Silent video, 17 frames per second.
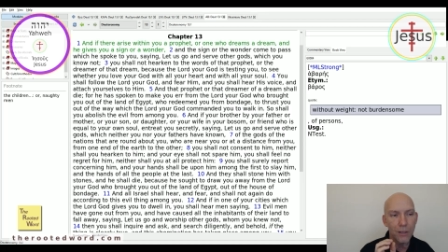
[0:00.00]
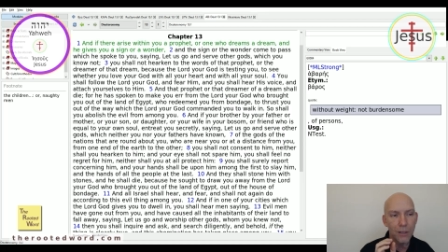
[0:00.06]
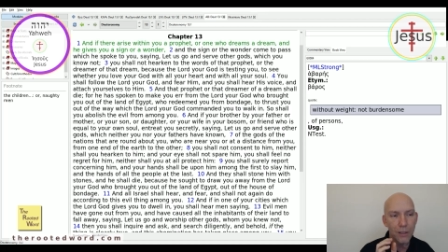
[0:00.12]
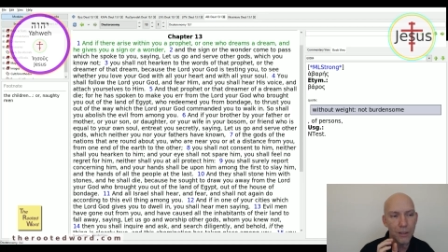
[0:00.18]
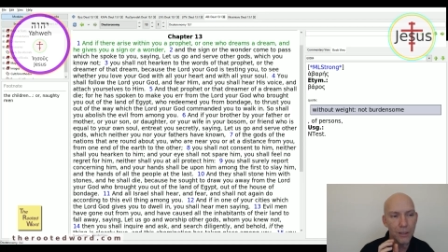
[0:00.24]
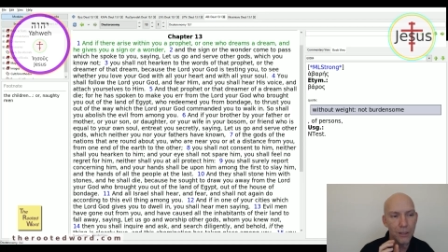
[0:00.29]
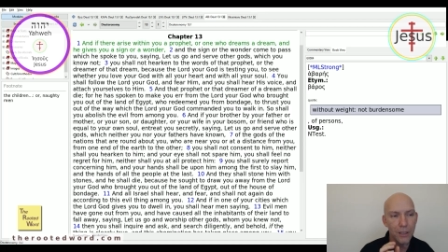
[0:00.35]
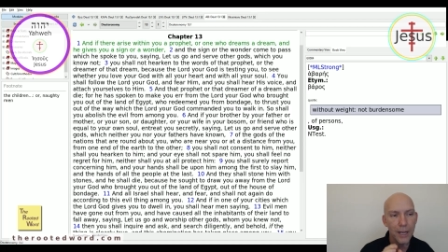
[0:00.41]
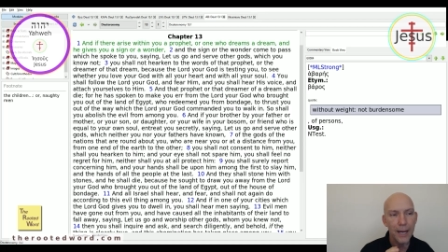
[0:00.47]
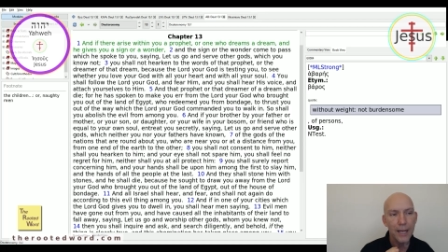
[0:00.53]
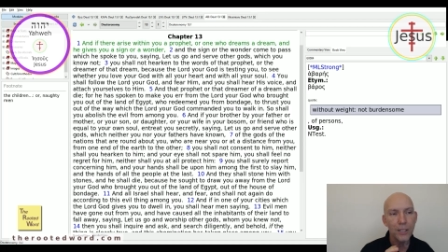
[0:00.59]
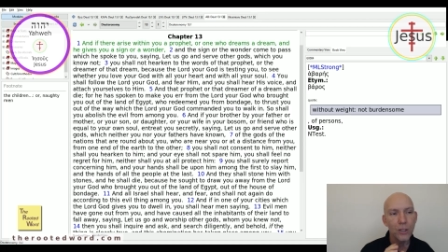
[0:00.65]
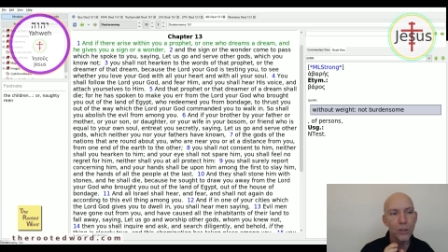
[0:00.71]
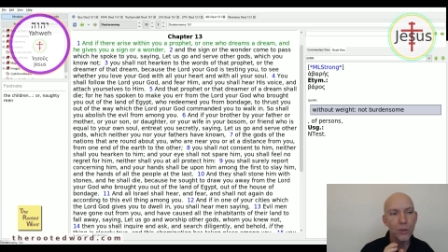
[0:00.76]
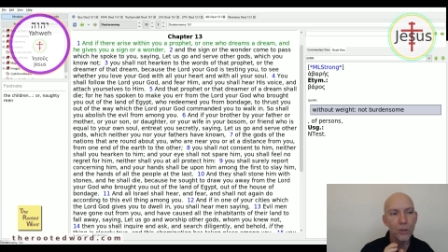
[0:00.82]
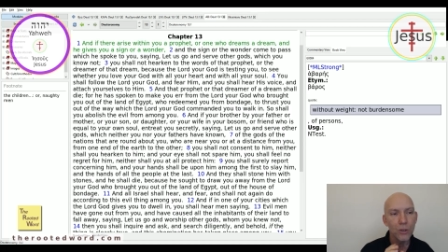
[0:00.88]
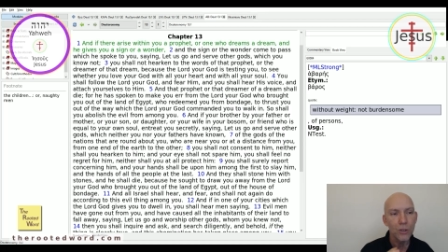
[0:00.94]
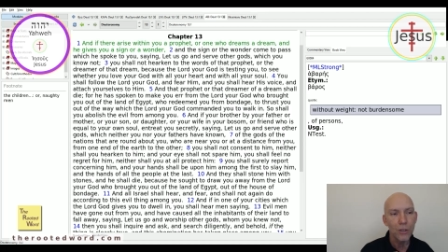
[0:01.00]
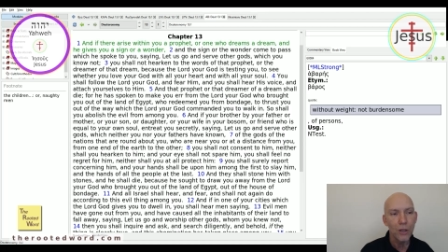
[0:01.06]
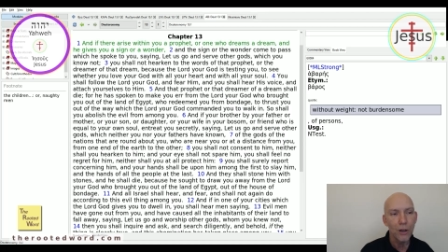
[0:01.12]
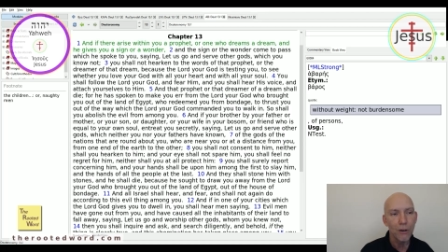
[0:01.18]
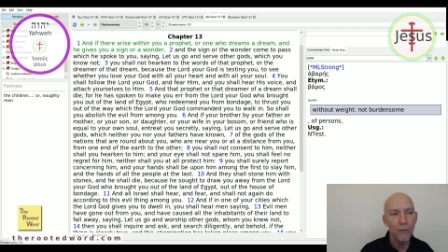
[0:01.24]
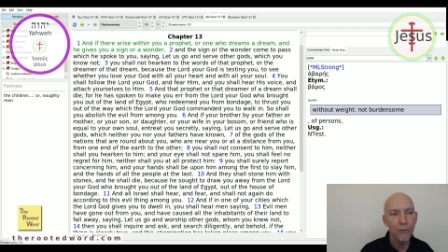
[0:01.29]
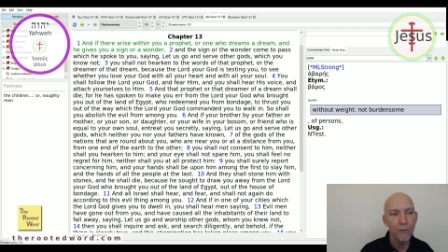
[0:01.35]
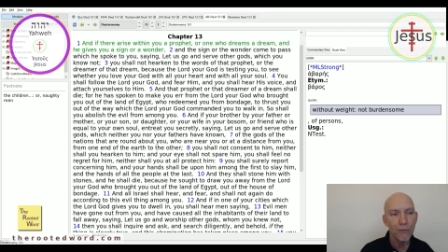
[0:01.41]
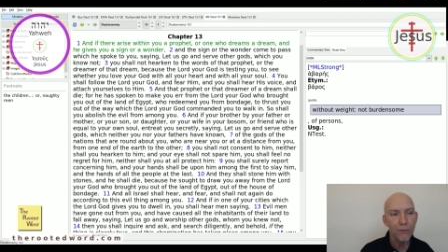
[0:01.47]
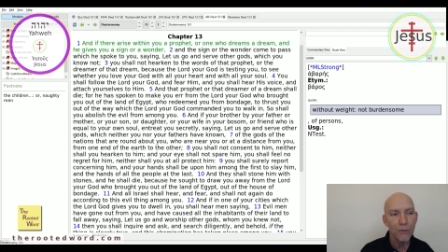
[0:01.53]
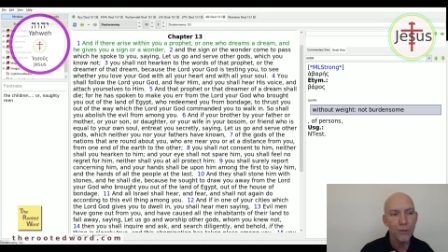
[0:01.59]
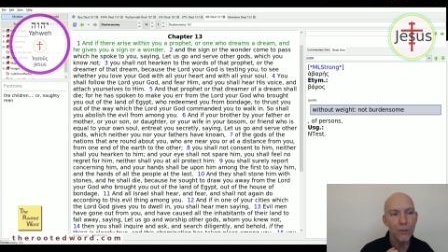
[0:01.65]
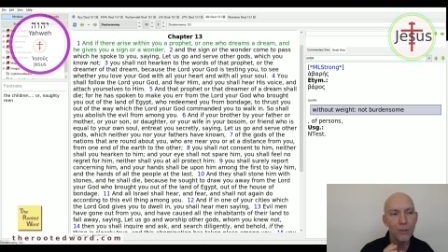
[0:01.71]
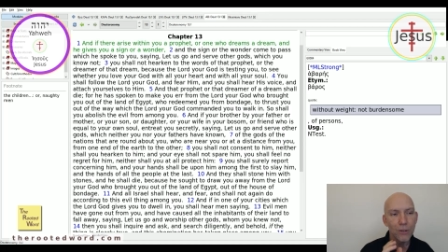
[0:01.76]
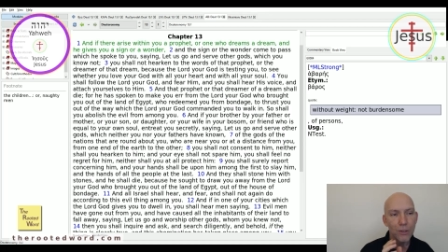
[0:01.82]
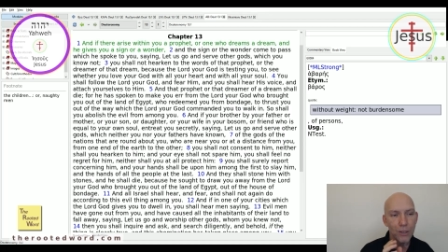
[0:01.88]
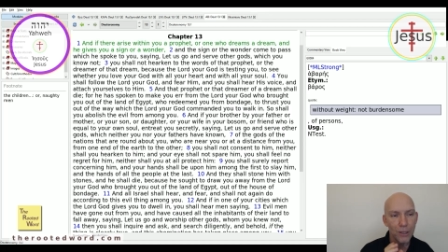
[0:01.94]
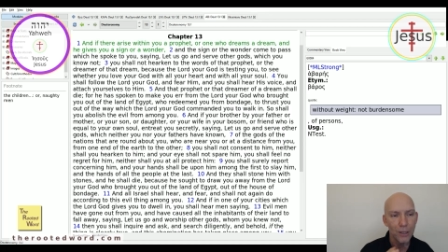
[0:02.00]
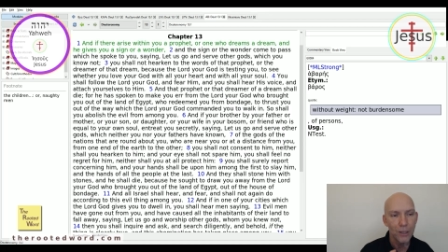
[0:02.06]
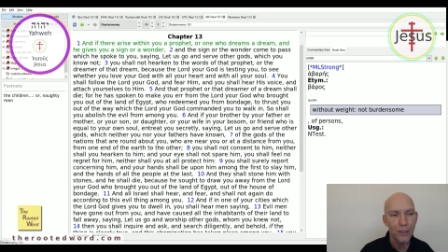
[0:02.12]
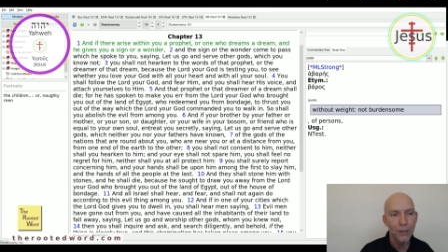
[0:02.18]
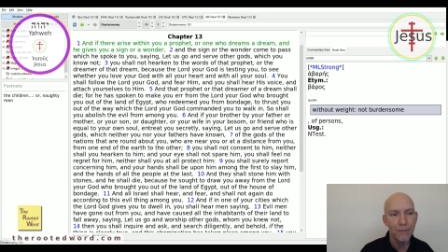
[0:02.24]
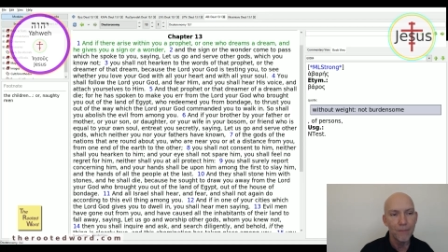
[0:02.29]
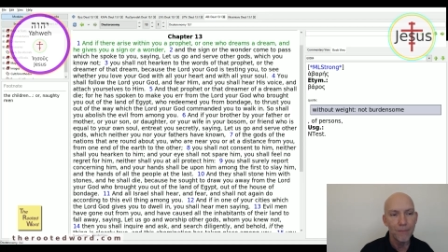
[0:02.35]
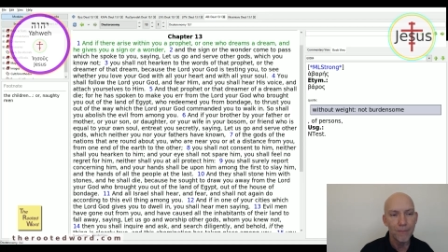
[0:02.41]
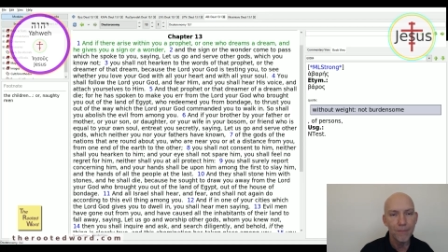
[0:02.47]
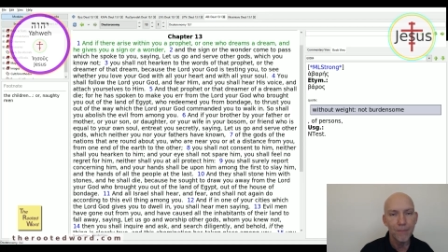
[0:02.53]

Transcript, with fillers: and attach yourselves to him.